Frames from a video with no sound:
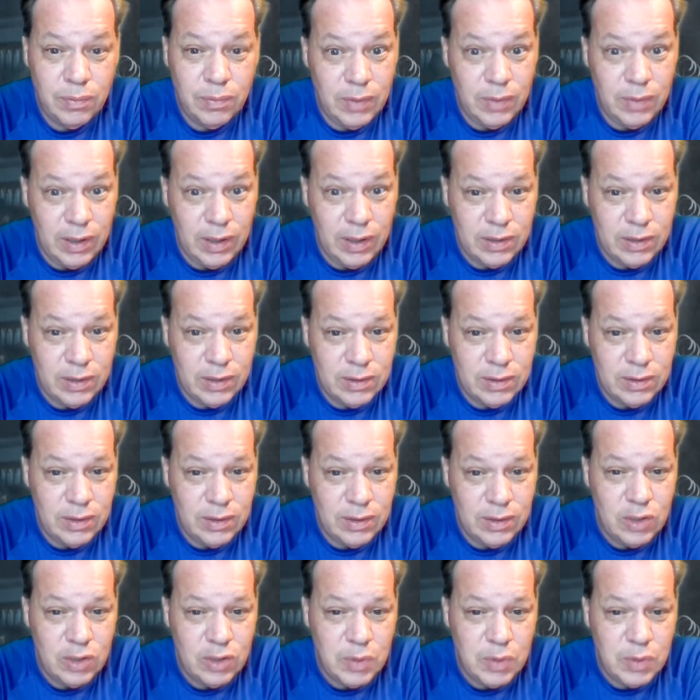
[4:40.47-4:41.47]

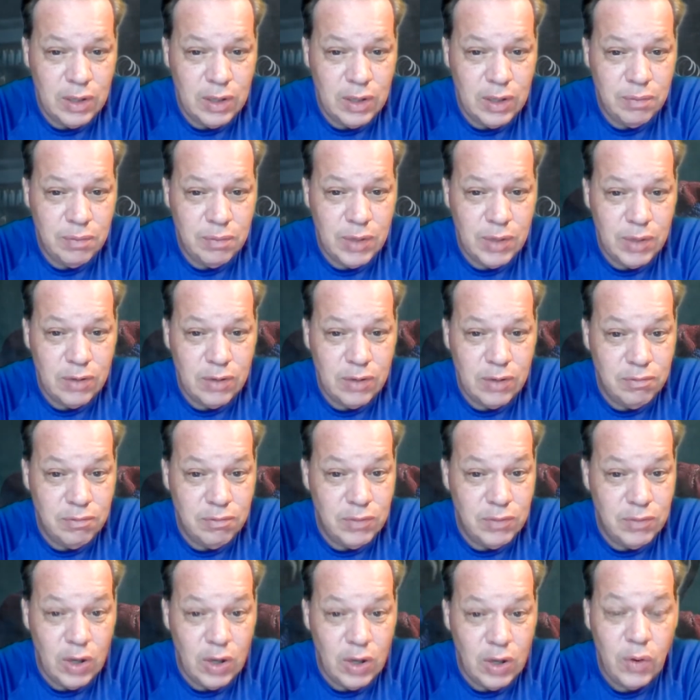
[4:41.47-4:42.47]
Excuse me, but
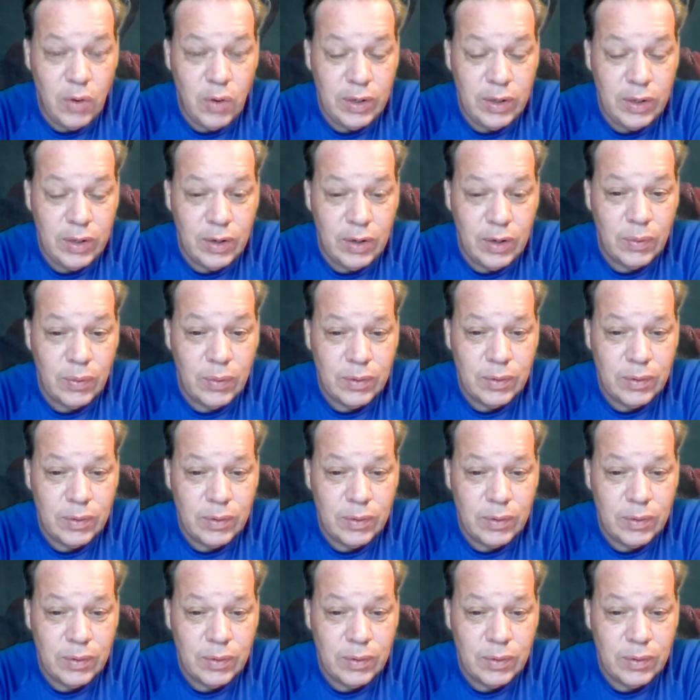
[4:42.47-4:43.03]
no, he don't.